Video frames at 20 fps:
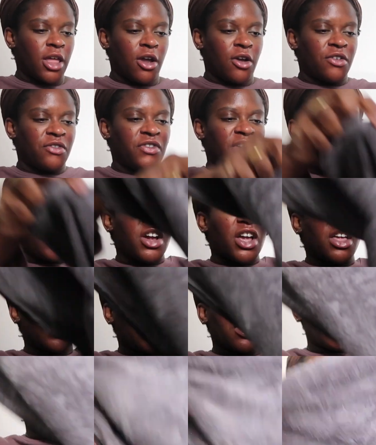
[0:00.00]
They are
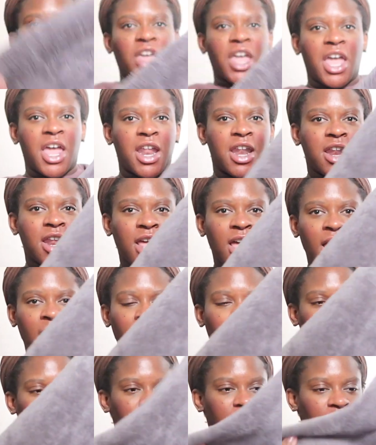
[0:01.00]
very thin
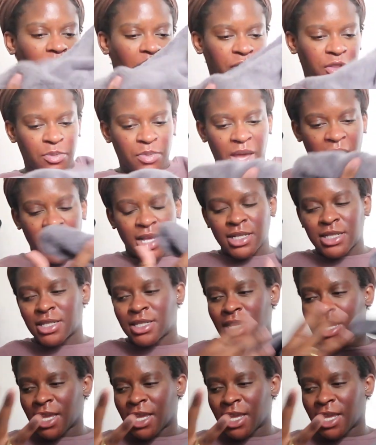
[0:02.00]
and not the best.